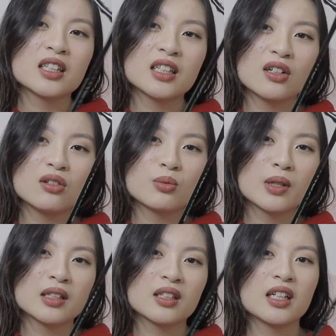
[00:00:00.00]
the old
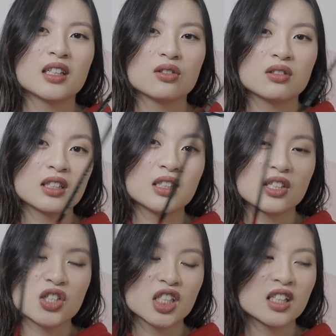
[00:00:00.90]
one in good
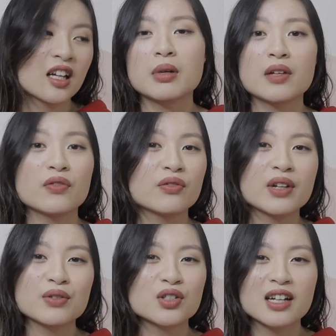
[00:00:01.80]
condition. But if you've
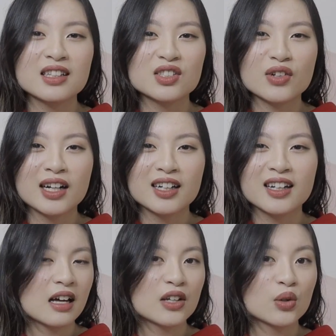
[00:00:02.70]
never tried this
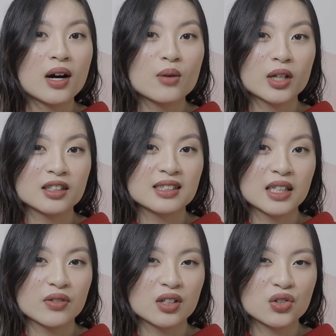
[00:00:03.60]
racket and you are wanting to
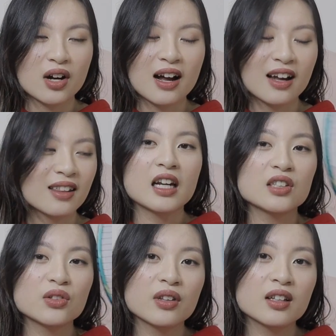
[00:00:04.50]
give it a try, then I
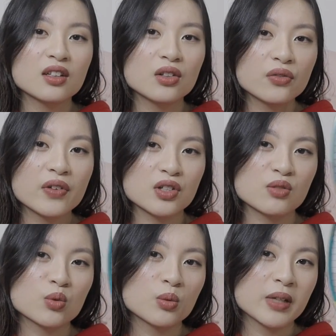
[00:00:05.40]
do think the new
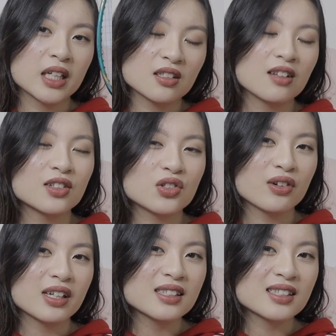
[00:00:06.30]
version would be a solid
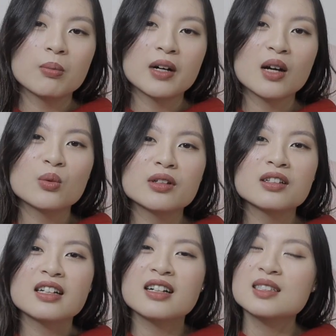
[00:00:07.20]
choice, but I
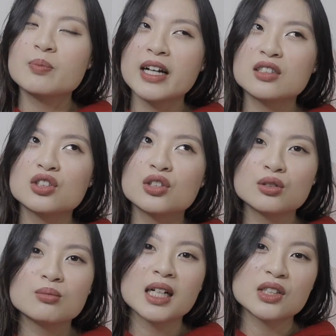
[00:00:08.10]
wouldn't expect
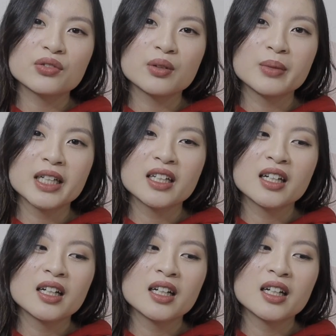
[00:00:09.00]
too much from it